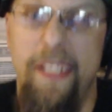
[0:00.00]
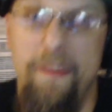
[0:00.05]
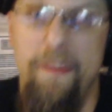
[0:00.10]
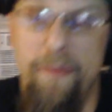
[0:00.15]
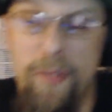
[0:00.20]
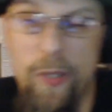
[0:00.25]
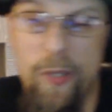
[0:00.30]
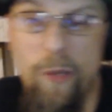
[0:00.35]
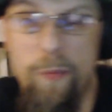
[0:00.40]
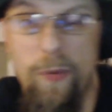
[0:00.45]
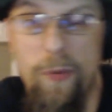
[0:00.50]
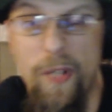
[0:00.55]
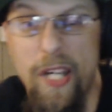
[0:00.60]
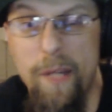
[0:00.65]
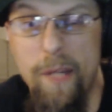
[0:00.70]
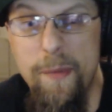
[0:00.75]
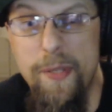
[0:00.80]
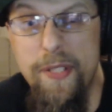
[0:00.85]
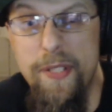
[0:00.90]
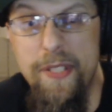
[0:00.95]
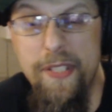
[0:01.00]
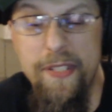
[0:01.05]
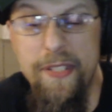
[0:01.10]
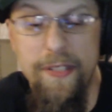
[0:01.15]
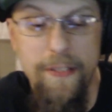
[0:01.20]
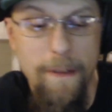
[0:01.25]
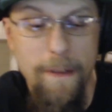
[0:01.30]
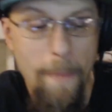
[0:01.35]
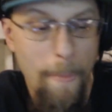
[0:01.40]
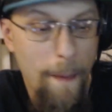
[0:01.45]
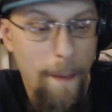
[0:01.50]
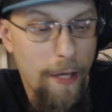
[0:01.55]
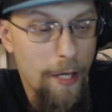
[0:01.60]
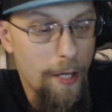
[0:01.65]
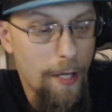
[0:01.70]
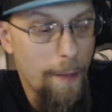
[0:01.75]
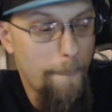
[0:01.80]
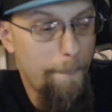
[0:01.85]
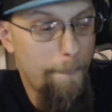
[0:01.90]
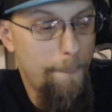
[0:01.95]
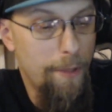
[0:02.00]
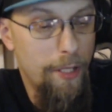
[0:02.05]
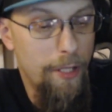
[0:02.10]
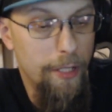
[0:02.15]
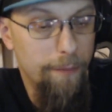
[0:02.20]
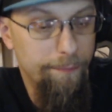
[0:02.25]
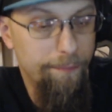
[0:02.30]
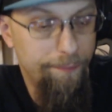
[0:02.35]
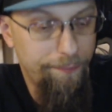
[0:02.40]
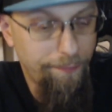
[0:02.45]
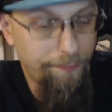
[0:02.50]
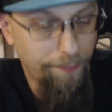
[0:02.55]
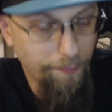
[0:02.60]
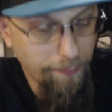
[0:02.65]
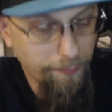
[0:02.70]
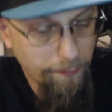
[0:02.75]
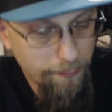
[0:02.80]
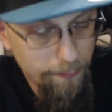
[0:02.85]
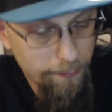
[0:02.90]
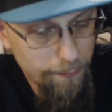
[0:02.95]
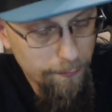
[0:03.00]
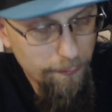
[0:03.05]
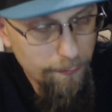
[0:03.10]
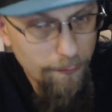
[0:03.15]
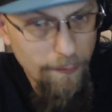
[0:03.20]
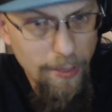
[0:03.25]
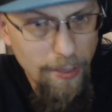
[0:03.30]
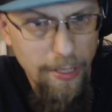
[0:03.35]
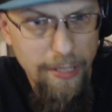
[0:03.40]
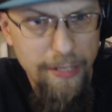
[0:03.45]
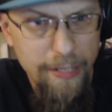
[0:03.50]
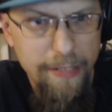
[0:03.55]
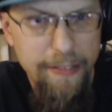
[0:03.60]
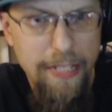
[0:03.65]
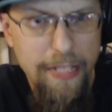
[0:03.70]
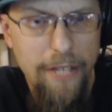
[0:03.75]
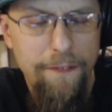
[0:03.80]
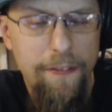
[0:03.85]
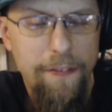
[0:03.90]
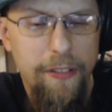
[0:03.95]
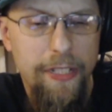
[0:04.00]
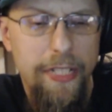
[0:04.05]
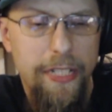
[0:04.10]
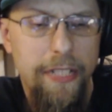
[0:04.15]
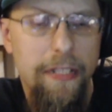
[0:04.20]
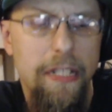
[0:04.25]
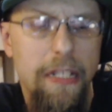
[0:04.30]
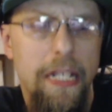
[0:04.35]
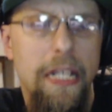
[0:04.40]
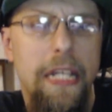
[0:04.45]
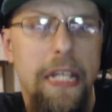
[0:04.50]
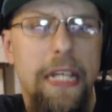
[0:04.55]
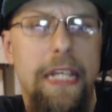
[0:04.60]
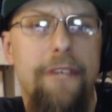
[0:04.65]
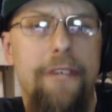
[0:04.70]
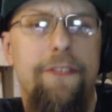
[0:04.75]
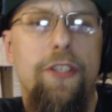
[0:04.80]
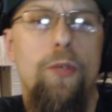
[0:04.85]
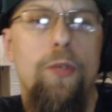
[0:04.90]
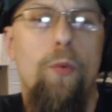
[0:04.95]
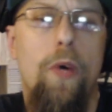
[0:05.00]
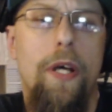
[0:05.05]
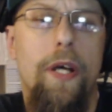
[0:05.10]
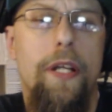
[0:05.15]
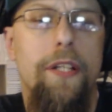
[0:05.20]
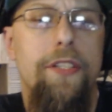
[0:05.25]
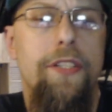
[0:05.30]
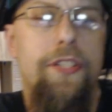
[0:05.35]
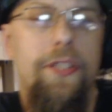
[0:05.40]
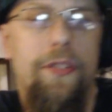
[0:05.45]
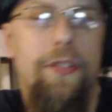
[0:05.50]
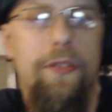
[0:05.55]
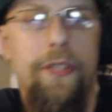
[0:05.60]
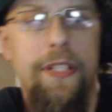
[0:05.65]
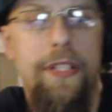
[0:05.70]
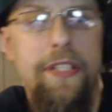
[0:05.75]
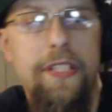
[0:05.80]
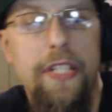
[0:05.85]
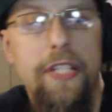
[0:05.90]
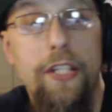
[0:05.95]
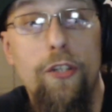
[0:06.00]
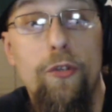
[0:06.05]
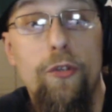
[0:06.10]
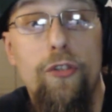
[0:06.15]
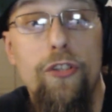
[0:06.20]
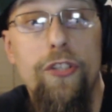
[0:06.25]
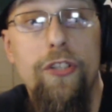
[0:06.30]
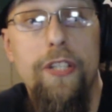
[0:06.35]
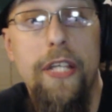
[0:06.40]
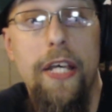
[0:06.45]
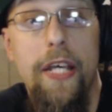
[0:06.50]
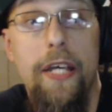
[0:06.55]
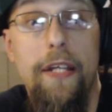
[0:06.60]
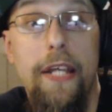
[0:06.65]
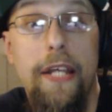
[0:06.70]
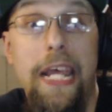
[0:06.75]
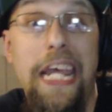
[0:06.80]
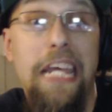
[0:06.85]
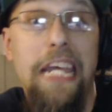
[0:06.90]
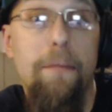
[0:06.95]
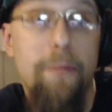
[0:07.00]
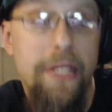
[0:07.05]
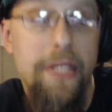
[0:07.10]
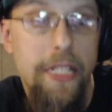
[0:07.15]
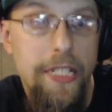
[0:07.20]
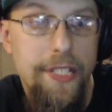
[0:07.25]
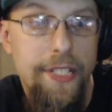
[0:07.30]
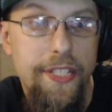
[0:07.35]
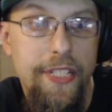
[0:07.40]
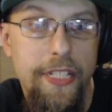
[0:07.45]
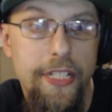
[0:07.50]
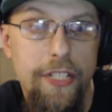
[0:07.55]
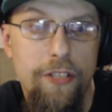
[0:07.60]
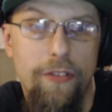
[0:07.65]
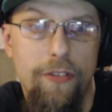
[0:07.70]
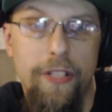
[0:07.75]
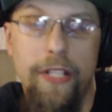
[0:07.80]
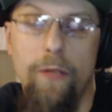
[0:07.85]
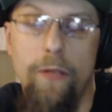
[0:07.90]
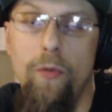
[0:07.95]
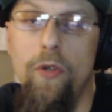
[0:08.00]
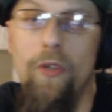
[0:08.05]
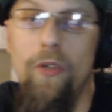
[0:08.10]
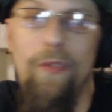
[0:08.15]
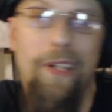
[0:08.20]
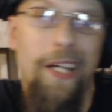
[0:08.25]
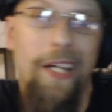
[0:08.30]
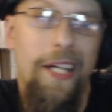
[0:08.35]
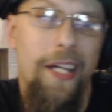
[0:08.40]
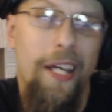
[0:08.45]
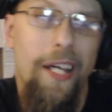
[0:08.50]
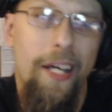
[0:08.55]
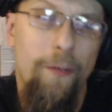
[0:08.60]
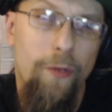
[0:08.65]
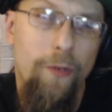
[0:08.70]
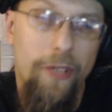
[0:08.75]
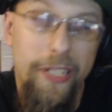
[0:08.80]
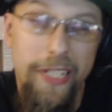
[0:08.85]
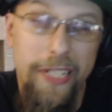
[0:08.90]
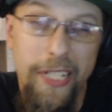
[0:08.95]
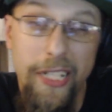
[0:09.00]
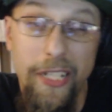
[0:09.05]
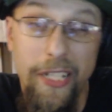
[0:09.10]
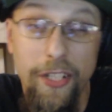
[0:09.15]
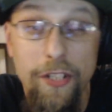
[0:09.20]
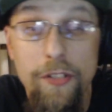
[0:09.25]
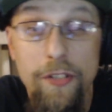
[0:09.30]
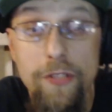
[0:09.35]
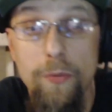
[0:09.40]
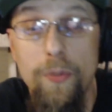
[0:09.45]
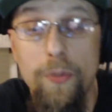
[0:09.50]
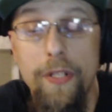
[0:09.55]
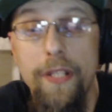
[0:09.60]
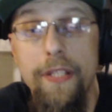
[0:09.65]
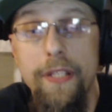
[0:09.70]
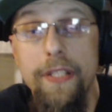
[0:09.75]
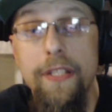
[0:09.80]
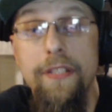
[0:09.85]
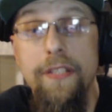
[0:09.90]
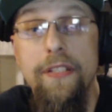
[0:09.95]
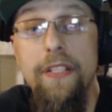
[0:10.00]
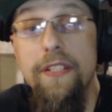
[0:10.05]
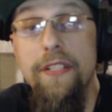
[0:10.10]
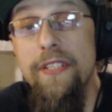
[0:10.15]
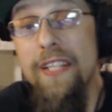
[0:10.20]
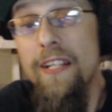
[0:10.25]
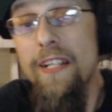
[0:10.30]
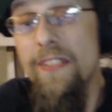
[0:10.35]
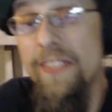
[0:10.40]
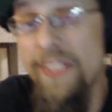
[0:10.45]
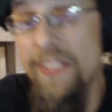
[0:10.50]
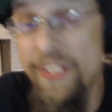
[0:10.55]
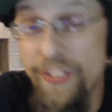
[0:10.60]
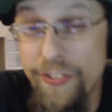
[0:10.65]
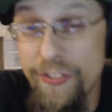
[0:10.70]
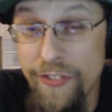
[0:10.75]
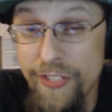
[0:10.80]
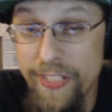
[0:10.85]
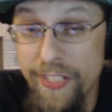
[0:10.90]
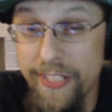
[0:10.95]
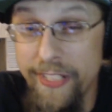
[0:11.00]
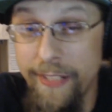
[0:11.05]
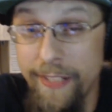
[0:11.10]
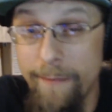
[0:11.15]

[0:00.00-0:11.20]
No promises, but definitely if you wanted to, let's say you just had a PC and you're like, well, I, I really can't use one of these. It sounds interesting.